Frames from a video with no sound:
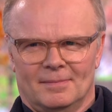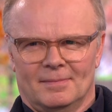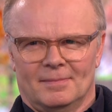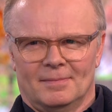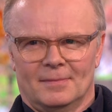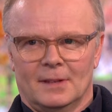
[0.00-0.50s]
the
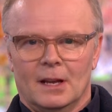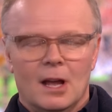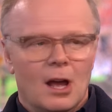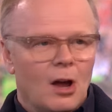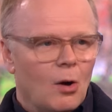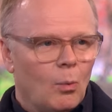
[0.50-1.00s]
comedy or
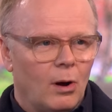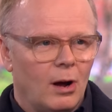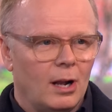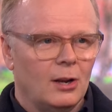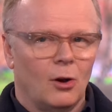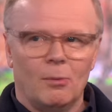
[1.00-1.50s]
the straight well,
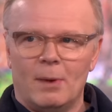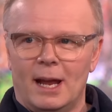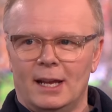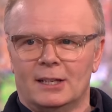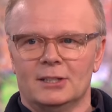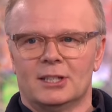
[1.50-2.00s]
stuff? Long may
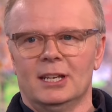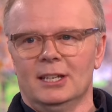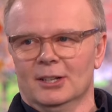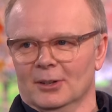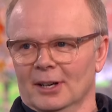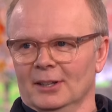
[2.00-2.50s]
it
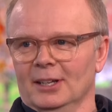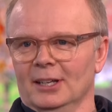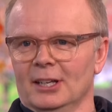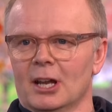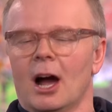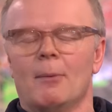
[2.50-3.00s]
continue. I think
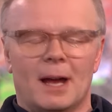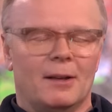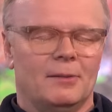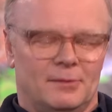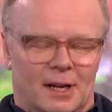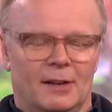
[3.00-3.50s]
you know. I,
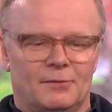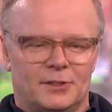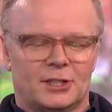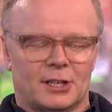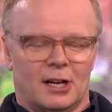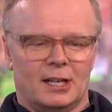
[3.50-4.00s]
have
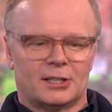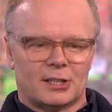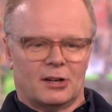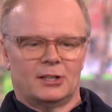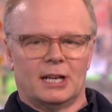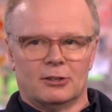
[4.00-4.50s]
st I
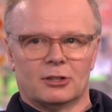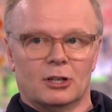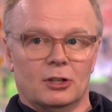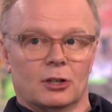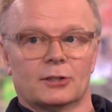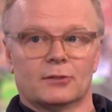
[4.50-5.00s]
started out doing a
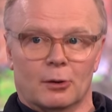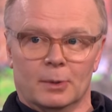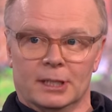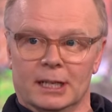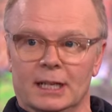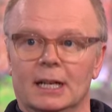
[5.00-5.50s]
lot of
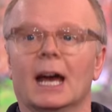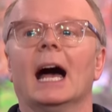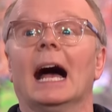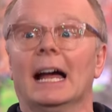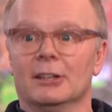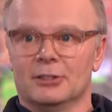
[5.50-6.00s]
comedy,
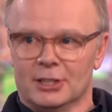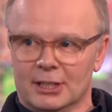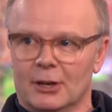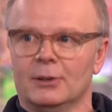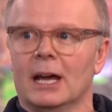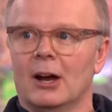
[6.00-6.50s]
and you
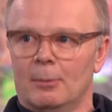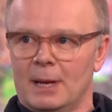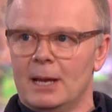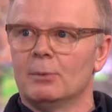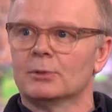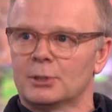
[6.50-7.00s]
know now I'm
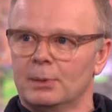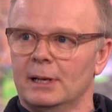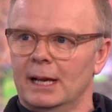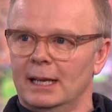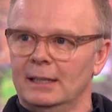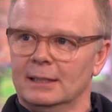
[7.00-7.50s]
able to
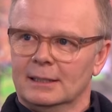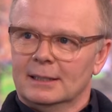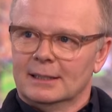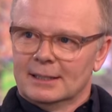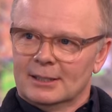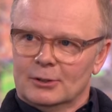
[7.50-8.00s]
play.
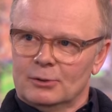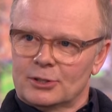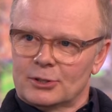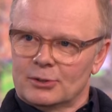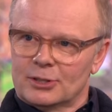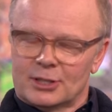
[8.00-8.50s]
Good
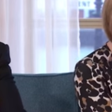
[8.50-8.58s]
luck. Well, we